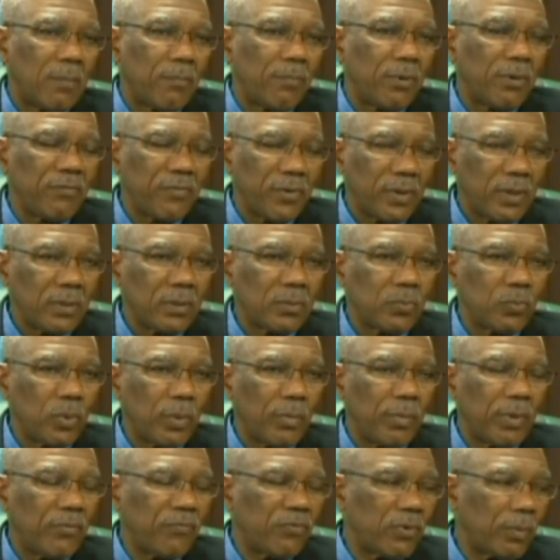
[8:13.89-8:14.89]
prevent
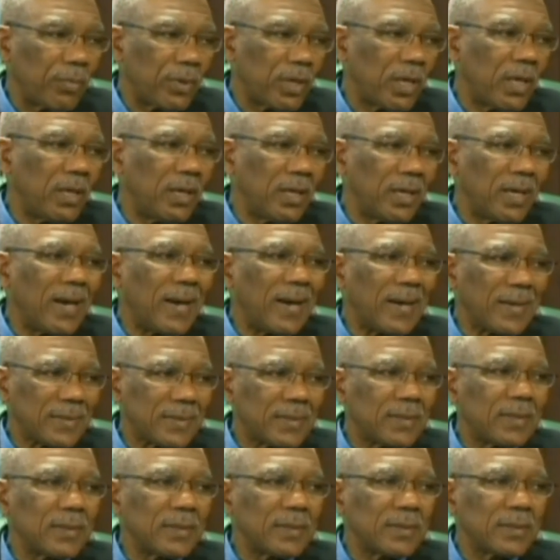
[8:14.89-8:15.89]
women from gaining
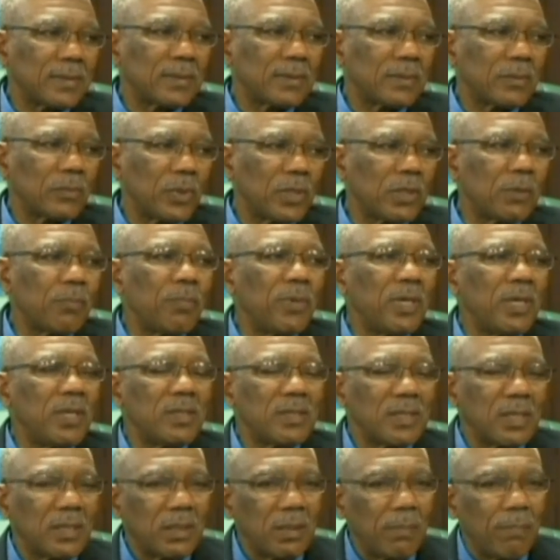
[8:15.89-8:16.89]
access, which
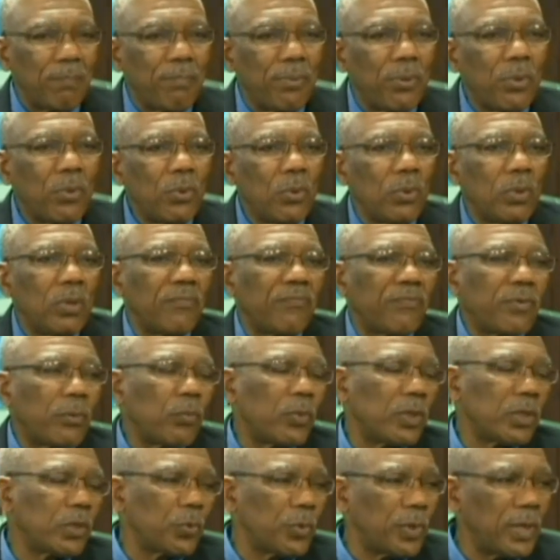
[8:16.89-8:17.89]
means that the pool
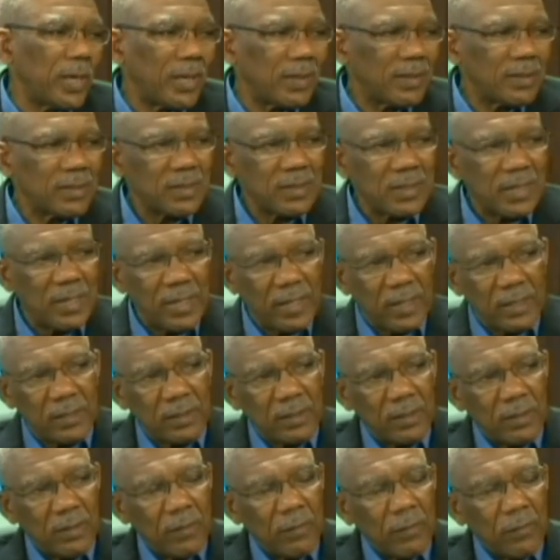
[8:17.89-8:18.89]
from which we had to select
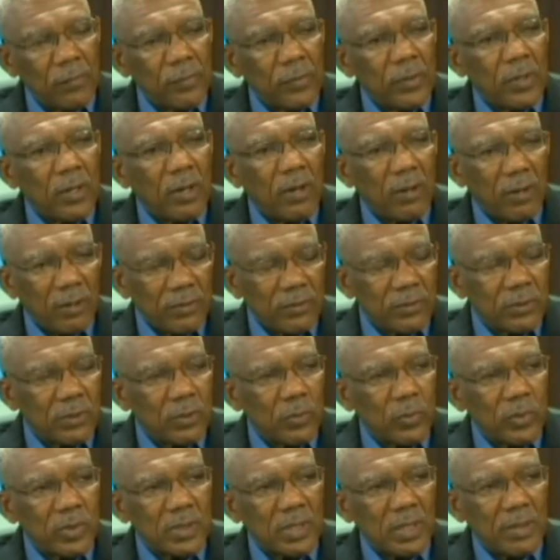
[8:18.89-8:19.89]

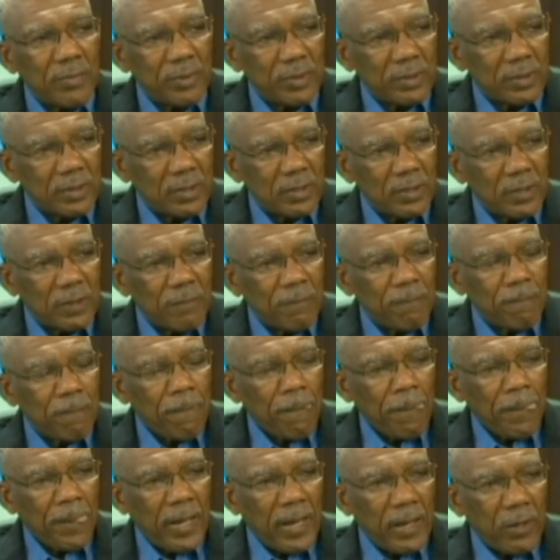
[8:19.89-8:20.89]
also was limited.
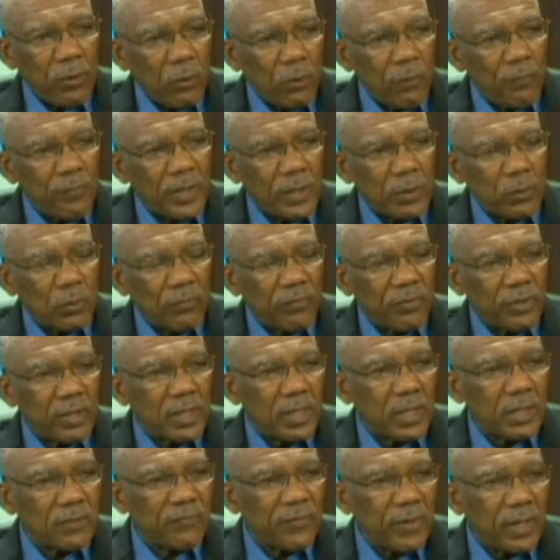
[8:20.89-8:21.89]
I hope that over the
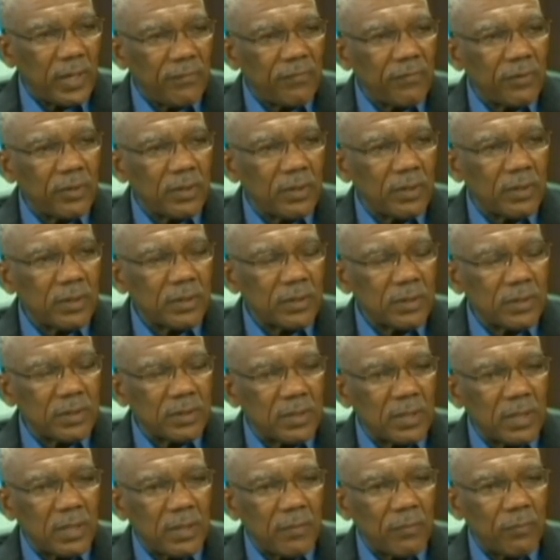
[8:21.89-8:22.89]
next 5
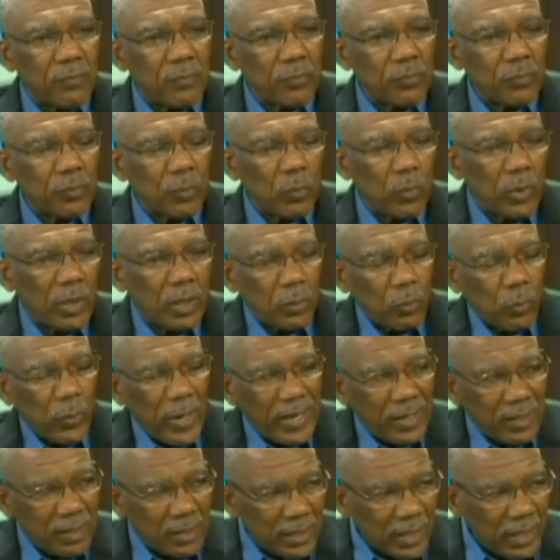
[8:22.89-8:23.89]
years, we could
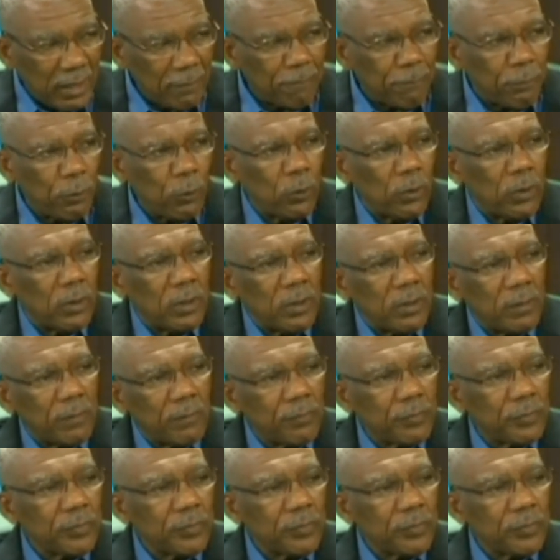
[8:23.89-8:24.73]
widen that pool